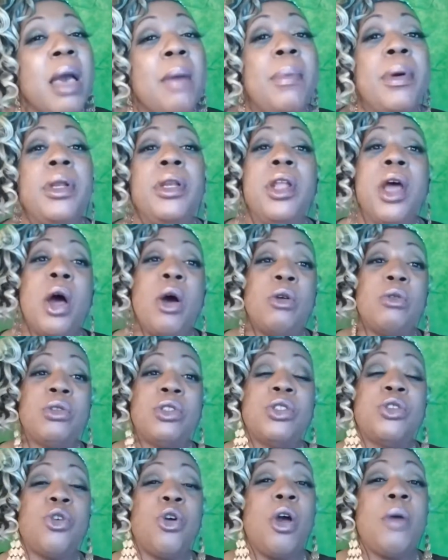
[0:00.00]
But no,
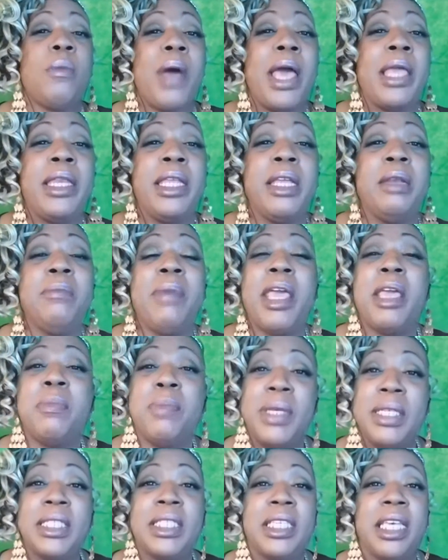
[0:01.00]
Storm, it didn't make
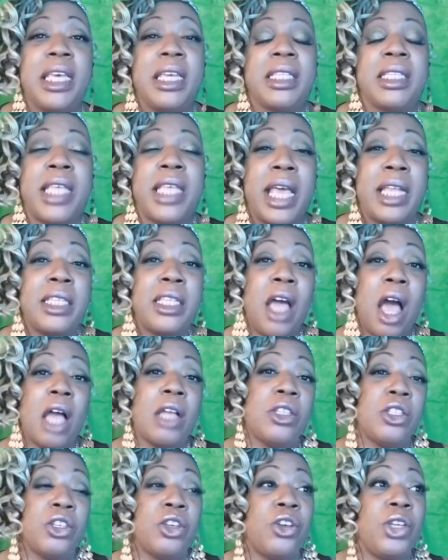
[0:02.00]
me sick. That
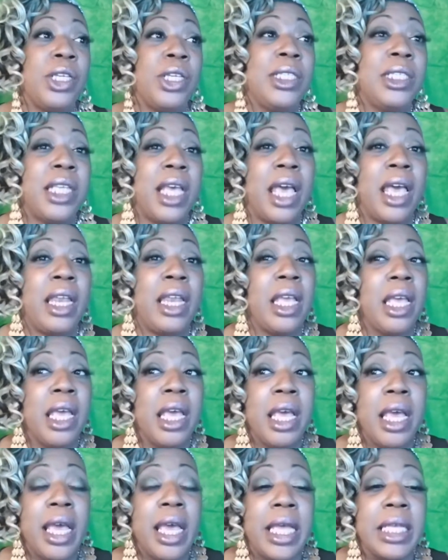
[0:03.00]
doctor, he said,
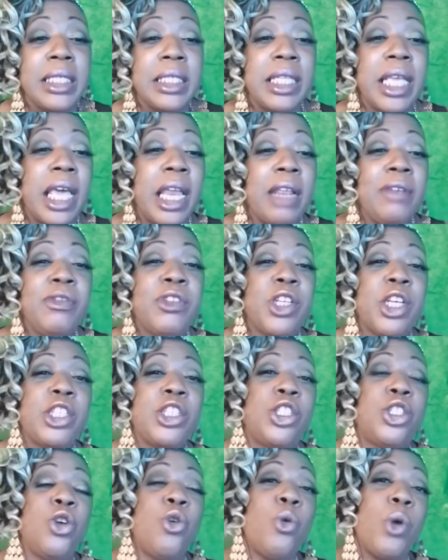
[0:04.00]
instead of
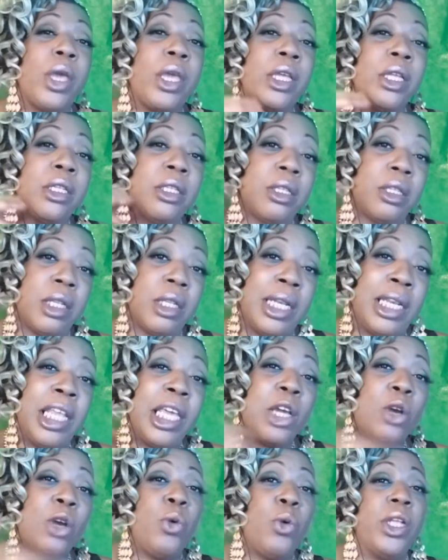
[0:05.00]
just doing
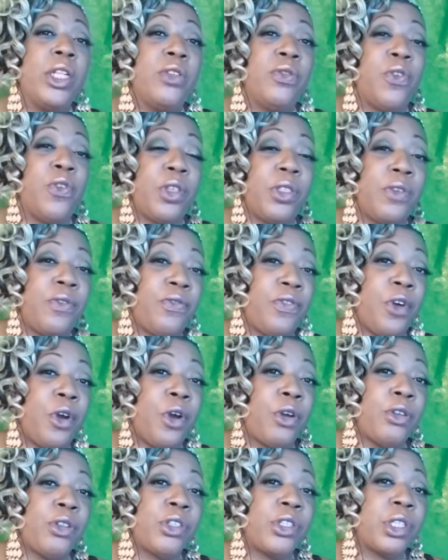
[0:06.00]
liquids for the
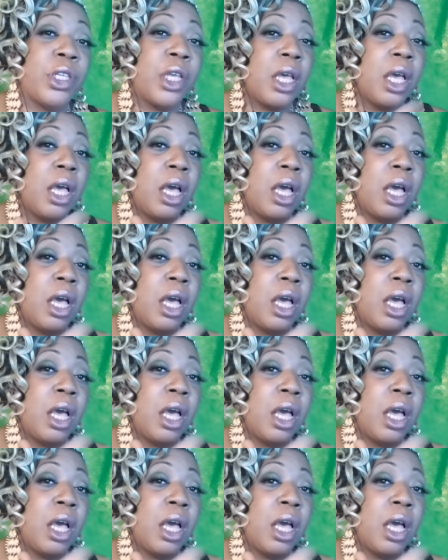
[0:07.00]
first